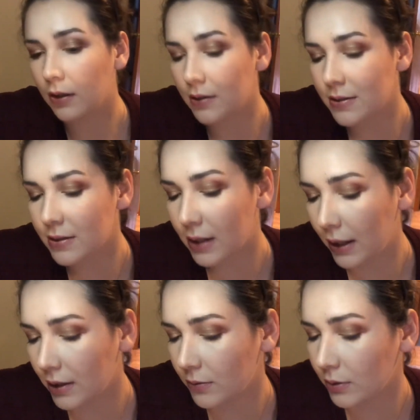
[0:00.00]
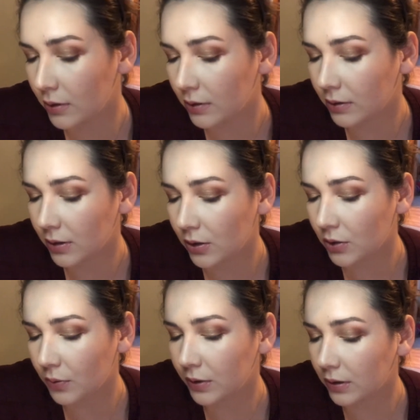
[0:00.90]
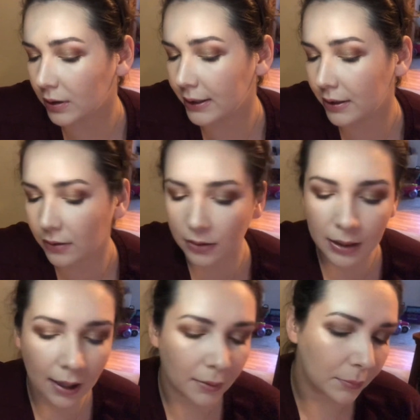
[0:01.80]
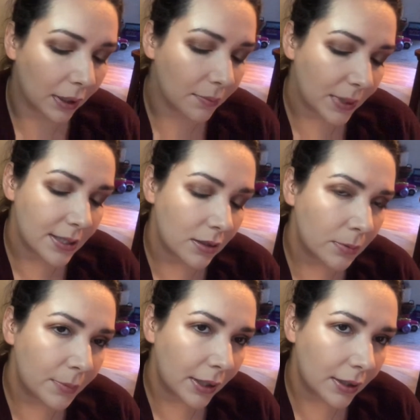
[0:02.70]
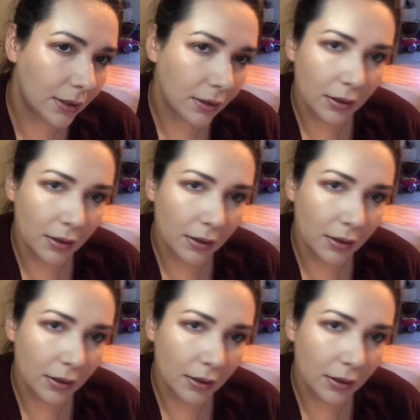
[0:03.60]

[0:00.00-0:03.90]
This is kind of the look with the lighting on my face a little bit better.